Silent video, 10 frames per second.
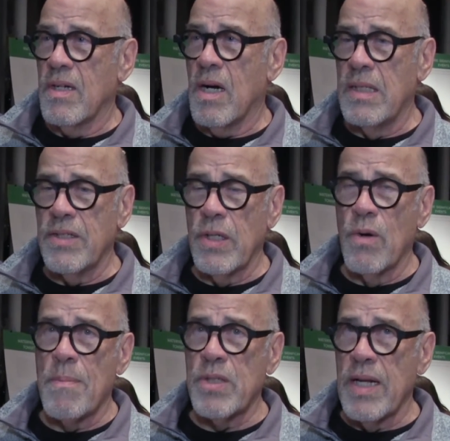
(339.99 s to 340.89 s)
Council
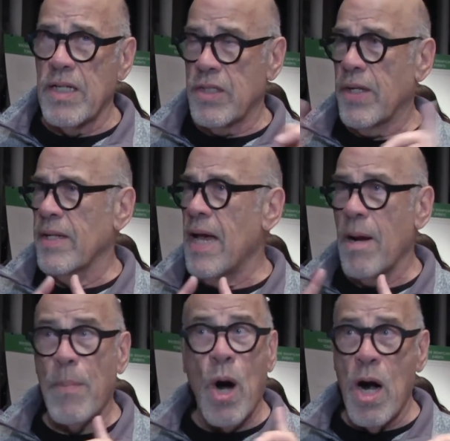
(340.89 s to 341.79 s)
represents
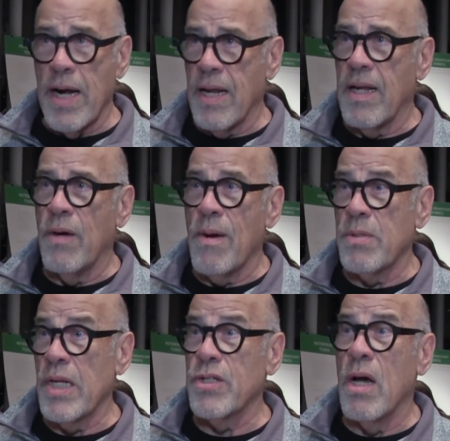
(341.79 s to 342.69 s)
not a party, it
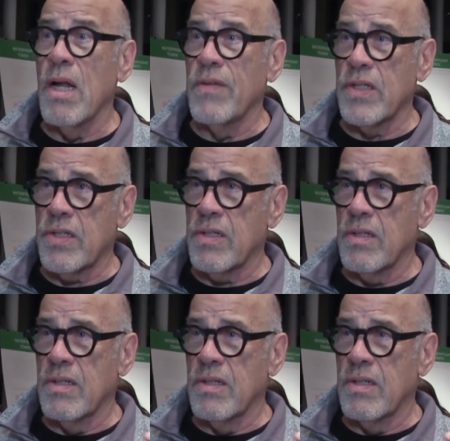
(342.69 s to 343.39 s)
represents all of us.